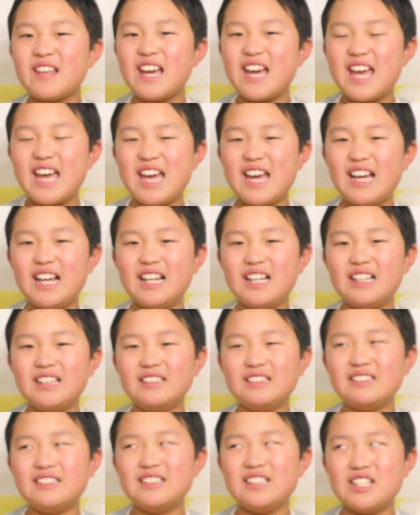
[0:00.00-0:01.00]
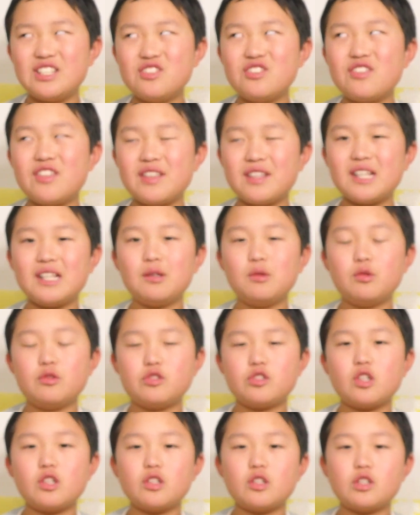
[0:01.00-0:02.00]
and did you think that it
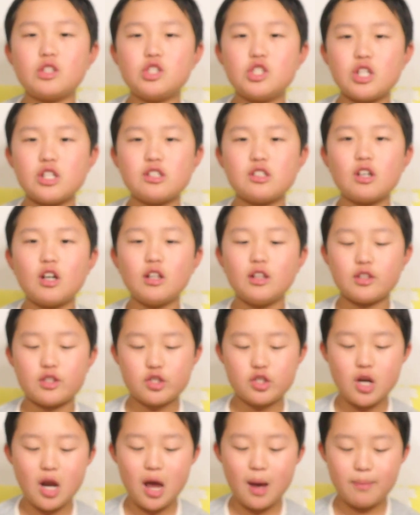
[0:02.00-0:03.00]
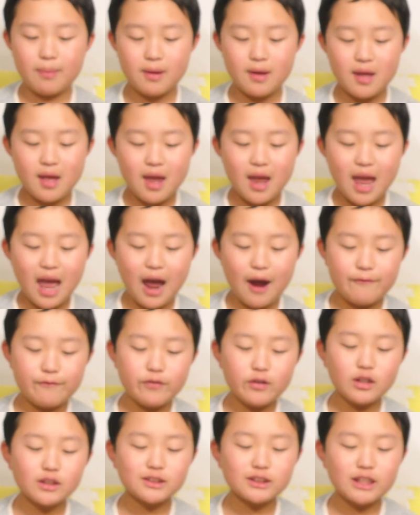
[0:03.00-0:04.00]
was uh, just all a trap? At first,